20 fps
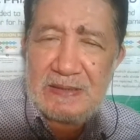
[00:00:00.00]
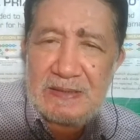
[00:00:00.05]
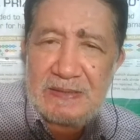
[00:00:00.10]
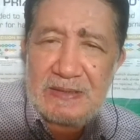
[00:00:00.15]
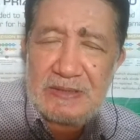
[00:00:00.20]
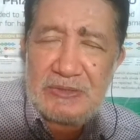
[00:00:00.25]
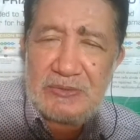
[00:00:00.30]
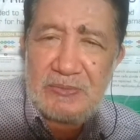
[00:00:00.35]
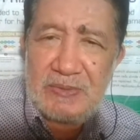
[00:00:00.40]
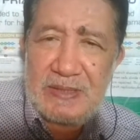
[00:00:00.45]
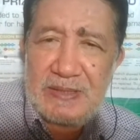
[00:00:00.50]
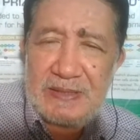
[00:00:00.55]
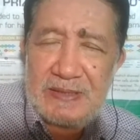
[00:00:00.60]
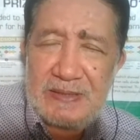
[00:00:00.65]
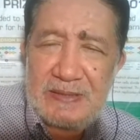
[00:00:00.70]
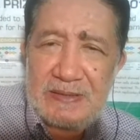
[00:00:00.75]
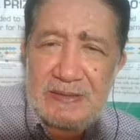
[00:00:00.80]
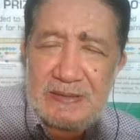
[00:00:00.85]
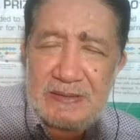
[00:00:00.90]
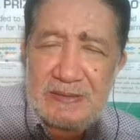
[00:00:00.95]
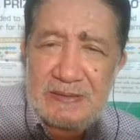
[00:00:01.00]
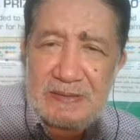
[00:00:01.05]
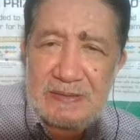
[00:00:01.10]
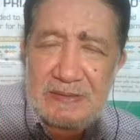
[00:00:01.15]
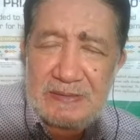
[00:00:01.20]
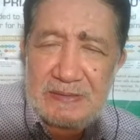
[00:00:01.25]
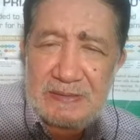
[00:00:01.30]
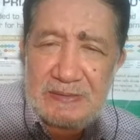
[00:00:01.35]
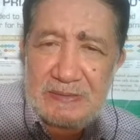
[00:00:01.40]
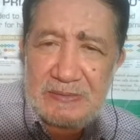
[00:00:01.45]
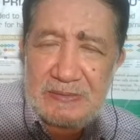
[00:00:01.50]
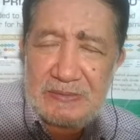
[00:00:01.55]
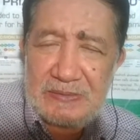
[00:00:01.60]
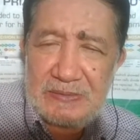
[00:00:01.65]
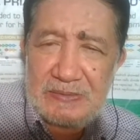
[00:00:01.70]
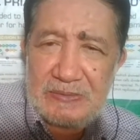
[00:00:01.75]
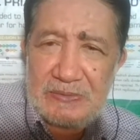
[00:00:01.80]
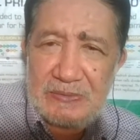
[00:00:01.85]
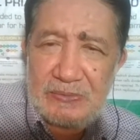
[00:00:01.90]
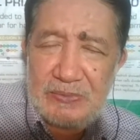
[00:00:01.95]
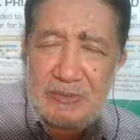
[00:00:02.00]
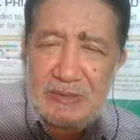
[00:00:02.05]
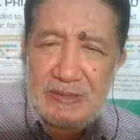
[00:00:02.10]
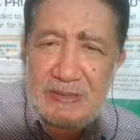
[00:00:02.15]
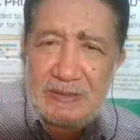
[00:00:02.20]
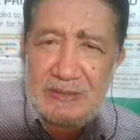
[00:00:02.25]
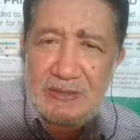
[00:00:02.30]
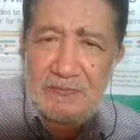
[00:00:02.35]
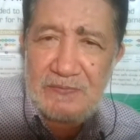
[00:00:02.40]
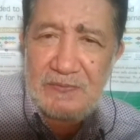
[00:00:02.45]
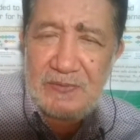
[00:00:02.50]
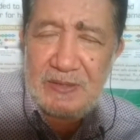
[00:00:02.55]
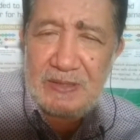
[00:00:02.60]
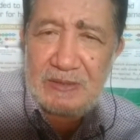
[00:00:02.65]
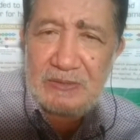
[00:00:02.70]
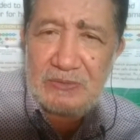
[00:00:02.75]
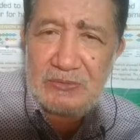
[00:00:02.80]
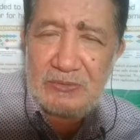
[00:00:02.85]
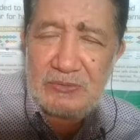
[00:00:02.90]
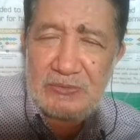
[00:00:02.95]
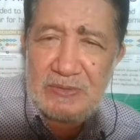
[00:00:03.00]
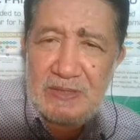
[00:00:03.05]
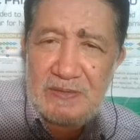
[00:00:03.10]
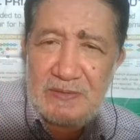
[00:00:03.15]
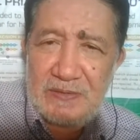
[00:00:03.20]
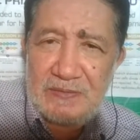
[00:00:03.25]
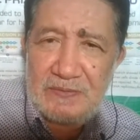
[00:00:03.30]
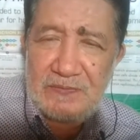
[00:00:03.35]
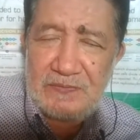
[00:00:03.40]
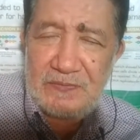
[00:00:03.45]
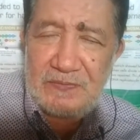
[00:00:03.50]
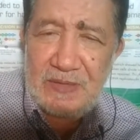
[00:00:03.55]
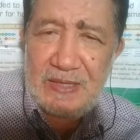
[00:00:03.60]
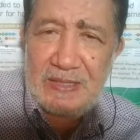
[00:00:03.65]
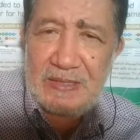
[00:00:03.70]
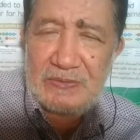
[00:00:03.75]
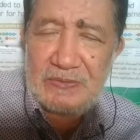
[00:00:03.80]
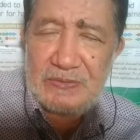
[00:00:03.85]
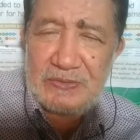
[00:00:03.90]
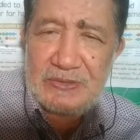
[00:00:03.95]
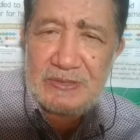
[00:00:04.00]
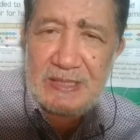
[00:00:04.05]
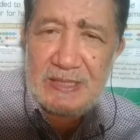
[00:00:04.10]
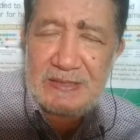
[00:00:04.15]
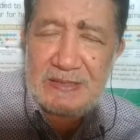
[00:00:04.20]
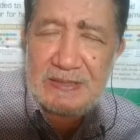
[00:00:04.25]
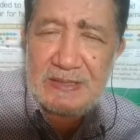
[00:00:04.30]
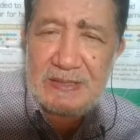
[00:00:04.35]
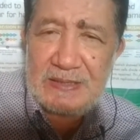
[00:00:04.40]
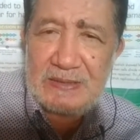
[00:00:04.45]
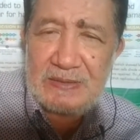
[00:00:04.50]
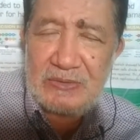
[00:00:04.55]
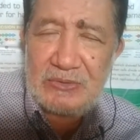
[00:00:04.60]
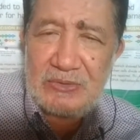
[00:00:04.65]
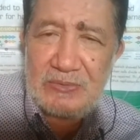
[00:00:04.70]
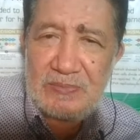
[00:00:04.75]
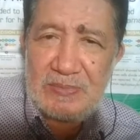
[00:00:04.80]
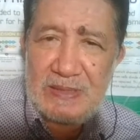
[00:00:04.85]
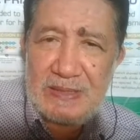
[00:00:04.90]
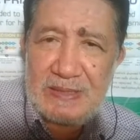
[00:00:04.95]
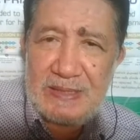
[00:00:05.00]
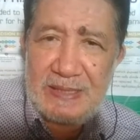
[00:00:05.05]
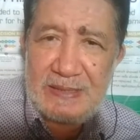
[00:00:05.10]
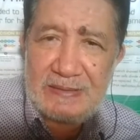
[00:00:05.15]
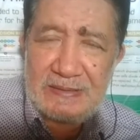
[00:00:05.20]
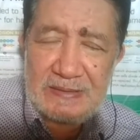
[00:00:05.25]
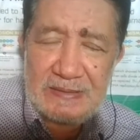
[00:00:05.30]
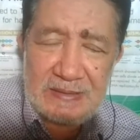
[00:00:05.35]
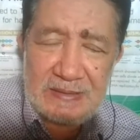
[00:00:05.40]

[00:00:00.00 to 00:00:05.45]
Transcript: That's why we refer to our virus as an obligate